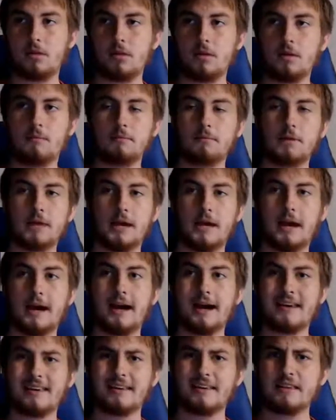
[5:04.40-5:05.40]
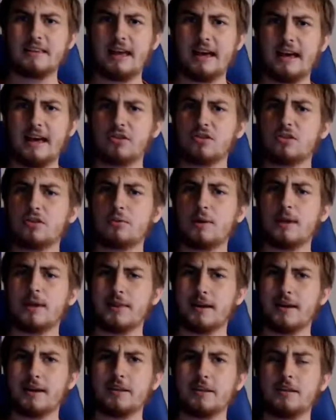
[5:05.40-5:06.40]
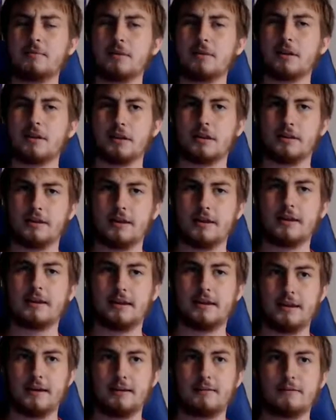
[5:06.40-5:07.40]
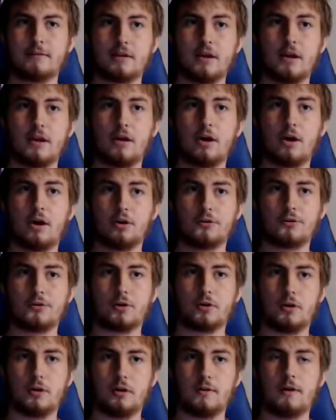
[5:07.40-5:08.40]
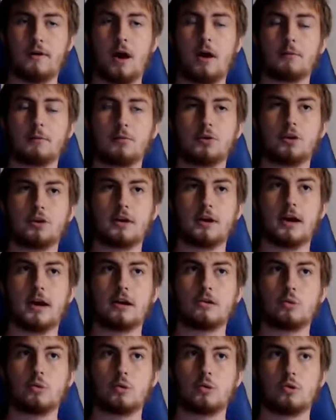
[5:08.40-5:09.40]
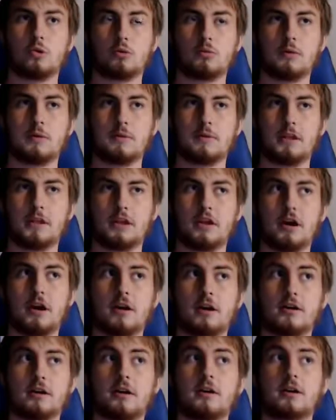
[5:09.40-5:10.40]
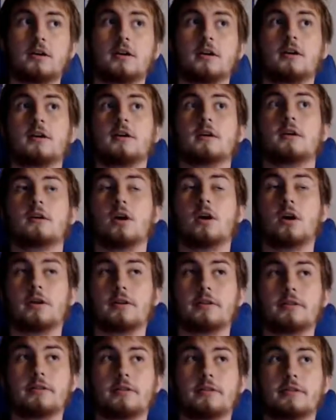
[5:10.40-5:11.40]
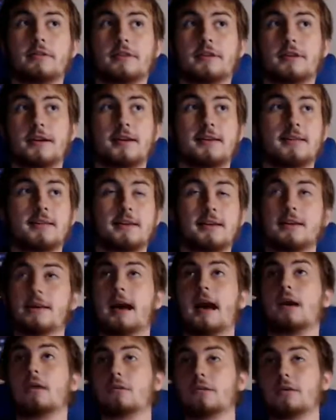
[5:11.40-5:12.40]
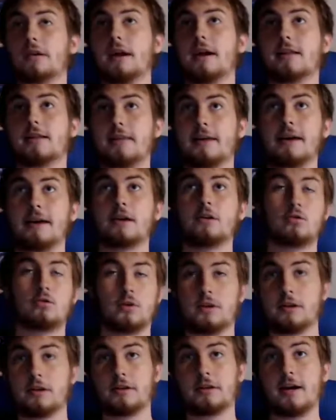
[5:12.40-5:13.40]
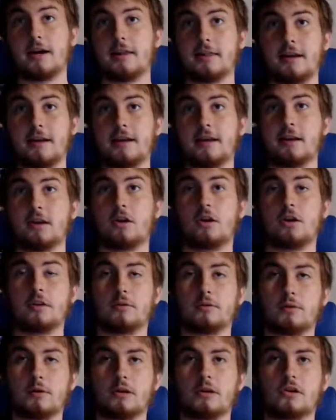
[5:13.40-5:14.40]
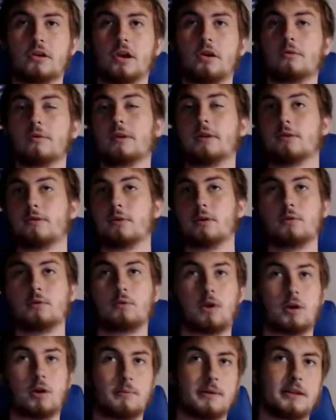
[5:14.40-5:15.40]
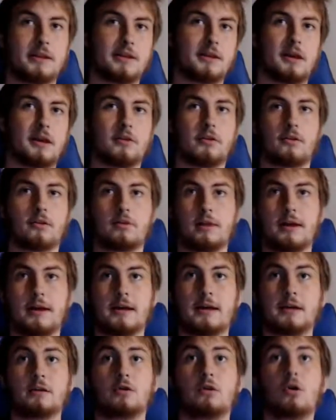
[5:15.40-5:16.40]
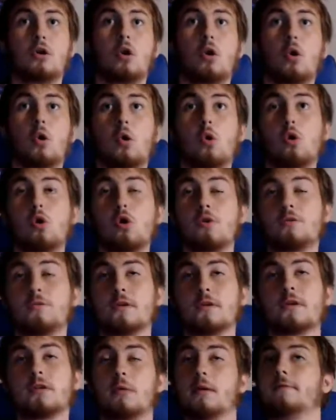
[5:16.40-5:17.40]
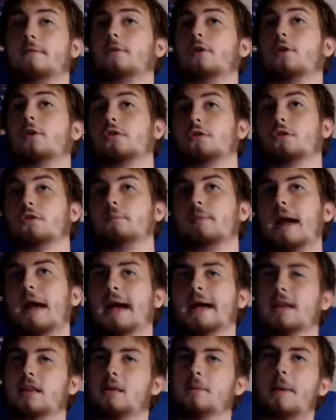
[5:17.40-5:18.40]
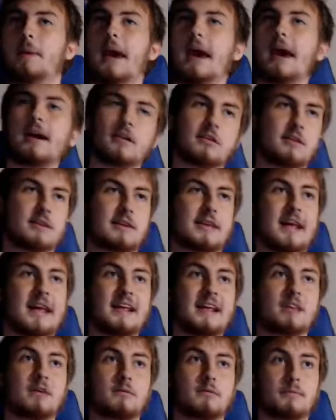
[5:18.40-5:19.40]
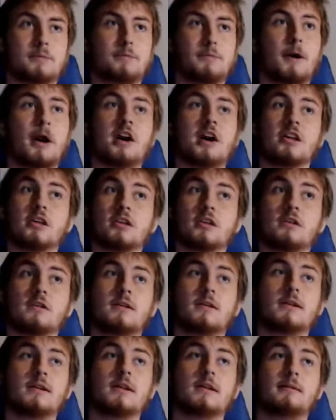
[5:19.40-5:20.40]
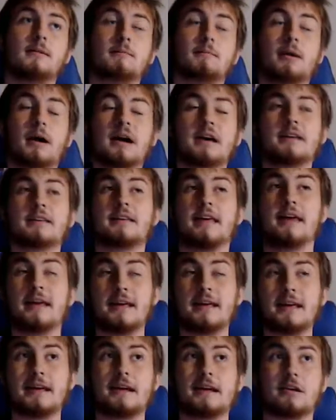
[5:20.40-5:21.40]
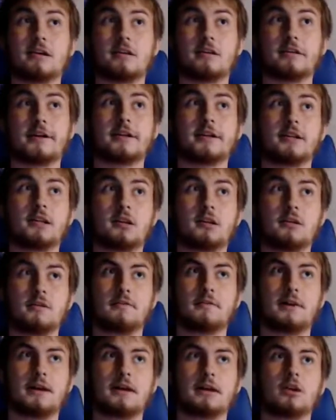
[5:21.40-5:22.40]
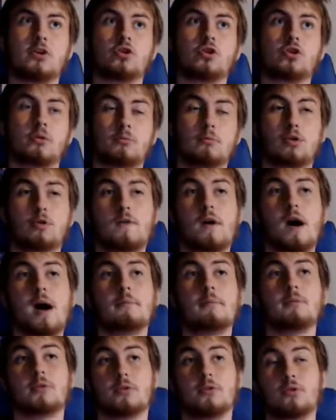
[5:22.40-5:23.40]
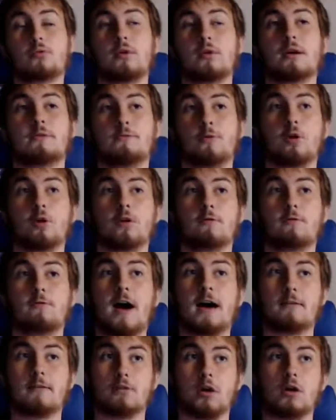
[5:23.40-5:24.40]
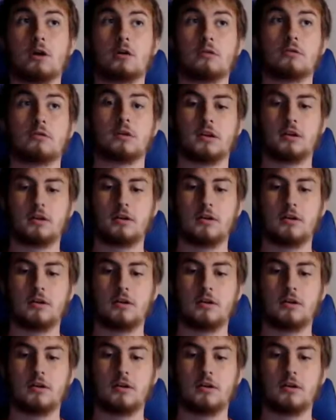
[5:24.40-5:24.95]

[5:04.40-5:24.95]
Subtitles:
but yeah, I actually quite liked it because it did give an alternative option to guys who would normally be stuck on, say, the outside lane or inside lane on the restart when they really want to be in the other lane, or for someone further back in the pack to gain some spots by taking a slight disadvantage to move up 3, 4, 5 rows.